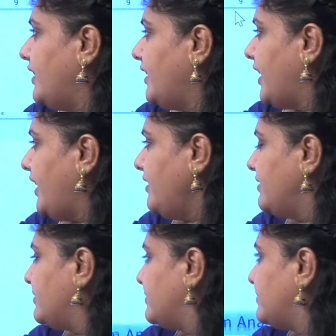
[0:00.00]
Again,
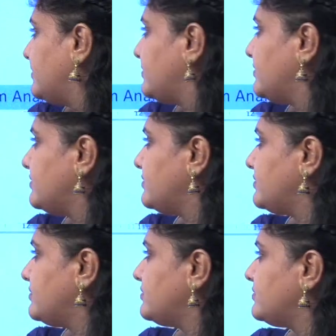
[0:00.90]

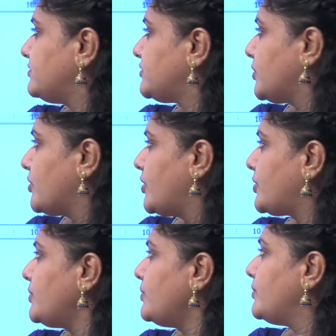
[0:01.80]
so go
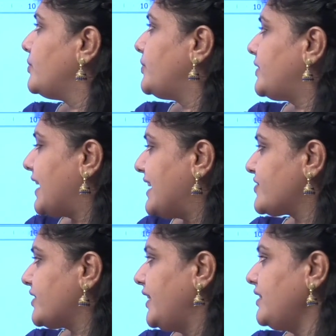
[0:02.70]
to
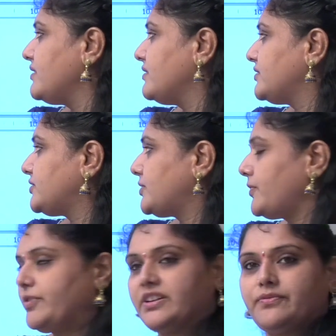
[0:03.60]
translate. So
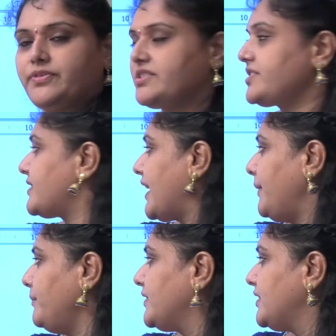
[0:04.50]
for the first
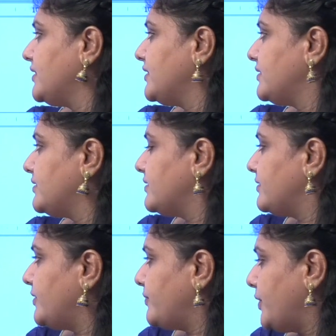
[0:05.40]
time,
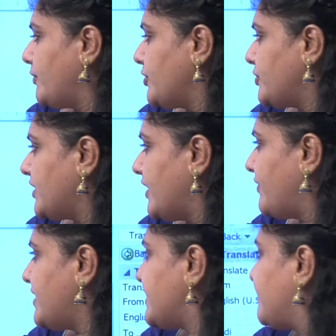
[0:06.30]
if you want to
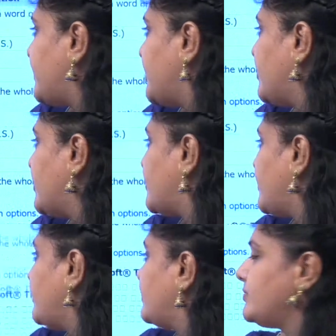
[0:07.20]
convert, simply go to